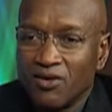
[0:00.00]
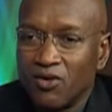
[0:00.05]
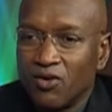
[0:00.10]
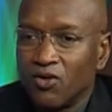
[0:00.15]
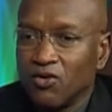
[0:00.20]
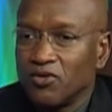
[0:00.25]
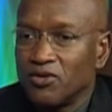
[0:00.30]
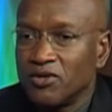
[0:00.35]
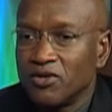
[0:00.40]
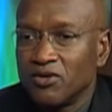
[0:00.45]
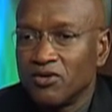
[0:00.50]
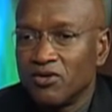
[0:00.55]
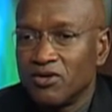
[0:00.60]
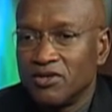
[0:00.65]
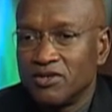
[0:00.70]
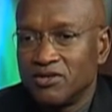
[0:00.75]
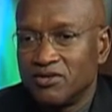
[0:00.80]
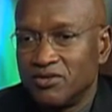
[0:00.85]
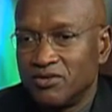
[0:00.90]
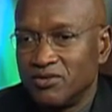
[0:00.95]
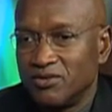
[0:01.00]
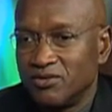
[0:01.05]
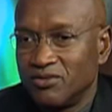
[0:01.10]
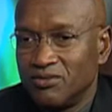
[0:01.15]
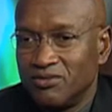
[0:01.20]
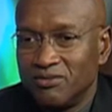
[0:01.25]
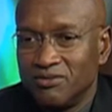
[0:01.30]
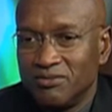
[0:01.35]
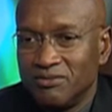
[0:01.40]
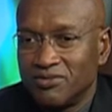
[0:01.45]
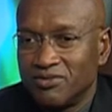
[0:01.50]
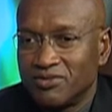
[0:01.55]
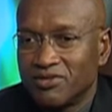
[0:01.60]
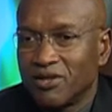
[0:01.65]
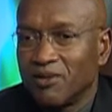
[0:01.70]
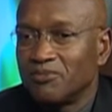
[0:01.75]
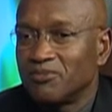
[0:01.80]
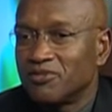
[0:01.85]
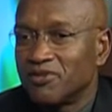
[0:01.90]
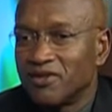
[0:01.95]
holding on to
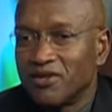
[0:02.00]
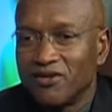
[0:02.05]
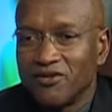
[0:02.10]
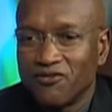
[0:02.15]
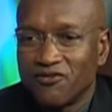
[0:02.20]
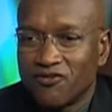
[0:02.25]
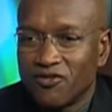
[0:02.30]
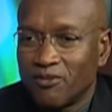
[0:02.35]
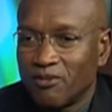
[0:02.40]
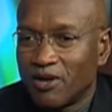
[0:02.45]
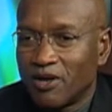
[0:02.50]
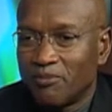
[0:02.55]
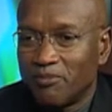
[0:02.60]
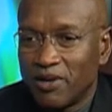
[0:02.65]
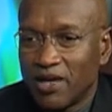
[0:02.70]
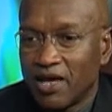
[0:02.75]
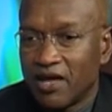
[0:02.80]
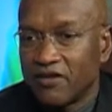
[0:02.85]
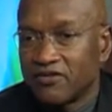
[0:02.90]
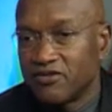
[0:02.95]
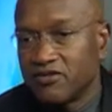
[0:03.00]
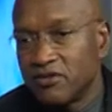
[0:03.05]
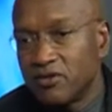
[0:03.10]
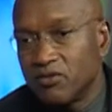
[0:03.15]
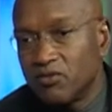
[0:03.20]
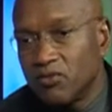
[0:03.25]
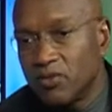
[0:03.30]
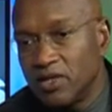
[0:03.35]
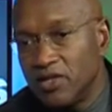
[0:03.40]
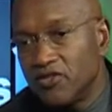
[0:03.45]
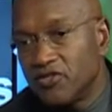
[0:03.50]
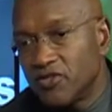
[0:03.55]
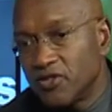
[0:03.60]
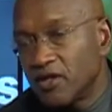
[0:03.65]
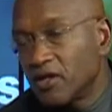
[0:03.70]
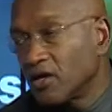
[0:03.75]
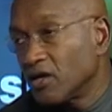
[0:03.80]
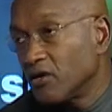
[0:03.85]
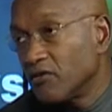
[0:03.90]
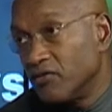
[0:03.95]
something from our past that we
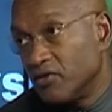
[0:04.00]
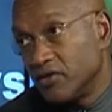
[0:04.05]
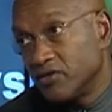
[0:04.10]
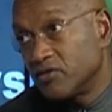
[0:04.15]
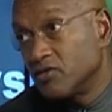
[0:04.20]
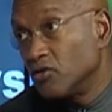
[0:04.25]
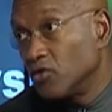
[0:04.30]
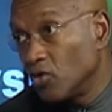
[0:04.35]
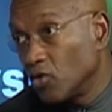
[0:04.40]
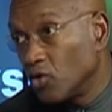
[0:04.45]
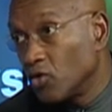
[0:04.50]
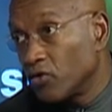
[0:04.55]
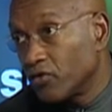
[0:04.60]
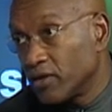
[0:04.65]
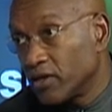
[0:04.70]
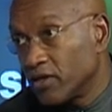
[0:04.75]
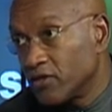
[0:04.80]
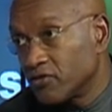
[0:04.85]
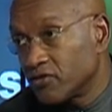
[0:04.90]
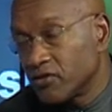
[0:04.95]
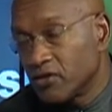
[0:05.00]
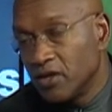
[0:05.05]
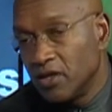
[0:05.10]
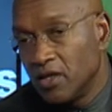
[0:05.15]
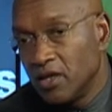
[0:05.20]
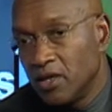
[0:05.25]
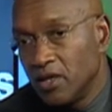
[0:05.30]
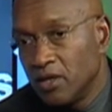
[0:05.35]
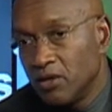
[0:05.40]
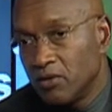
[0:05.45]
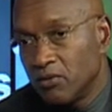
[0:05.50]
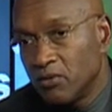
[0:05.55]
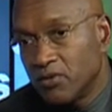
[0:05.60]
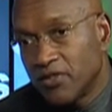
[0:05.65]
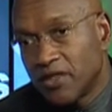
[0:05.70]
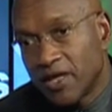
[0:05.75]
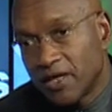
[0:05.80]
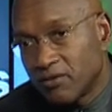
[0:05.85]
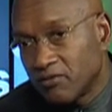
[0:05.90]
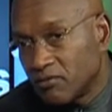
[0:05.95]
think of as glorious
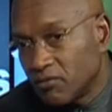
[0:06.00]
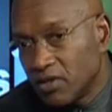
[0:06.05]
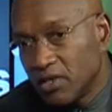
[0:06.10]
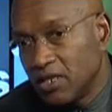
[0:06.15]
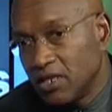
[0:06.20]
without